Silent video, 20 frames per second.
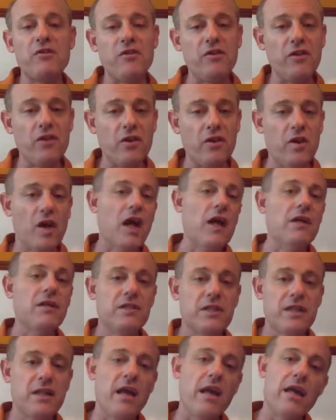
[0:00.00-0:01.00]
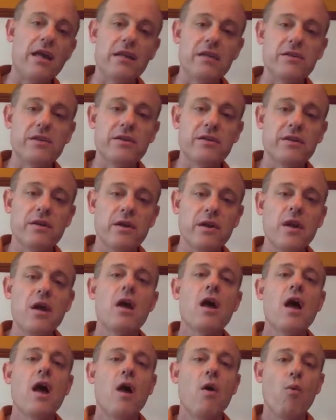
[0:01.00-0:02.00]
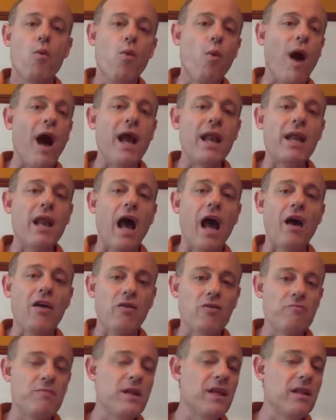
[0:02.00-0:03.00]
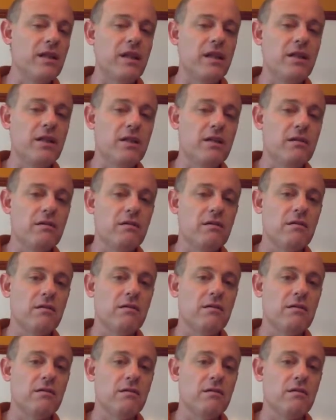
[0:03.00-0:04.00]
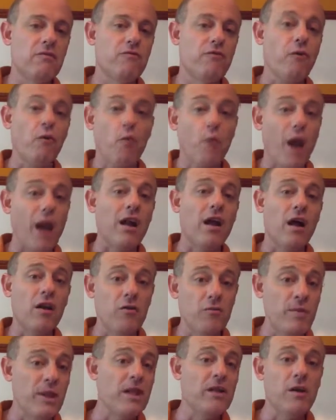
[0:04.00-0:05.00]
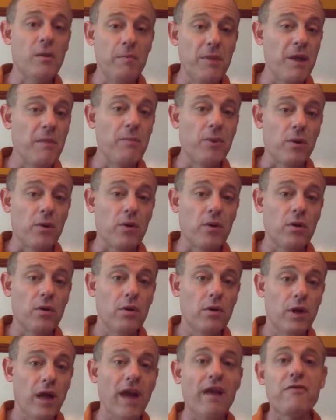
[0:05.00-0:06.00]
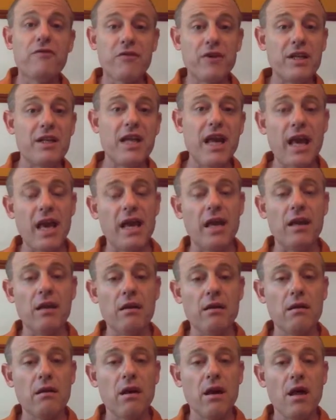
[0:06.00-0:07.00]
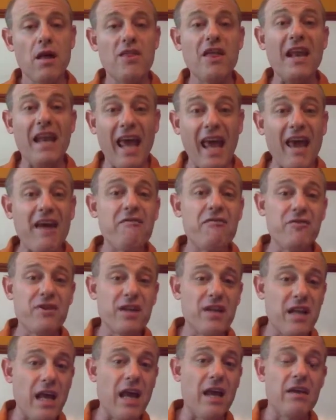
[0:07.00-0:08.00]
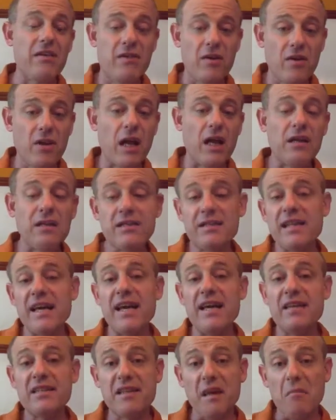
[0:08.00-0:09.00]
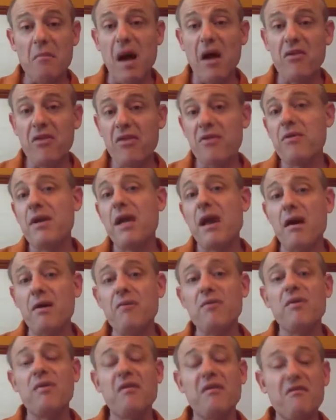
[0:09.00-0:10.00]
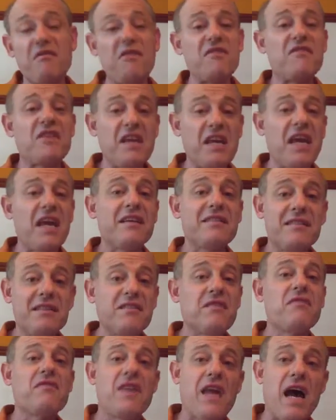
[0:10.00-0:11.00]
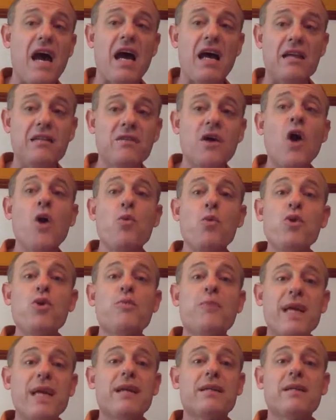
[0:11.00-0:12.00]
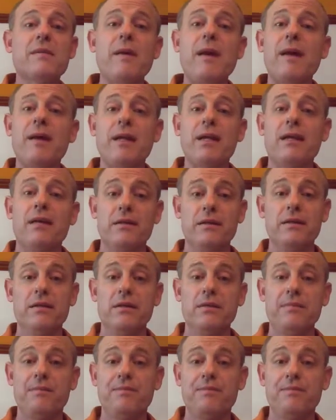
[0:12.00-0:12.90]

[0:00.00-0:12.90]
in the United States 1 out of a million for 1 out of a million people every day, then every day in the United States, about 350 cases of that would be expected.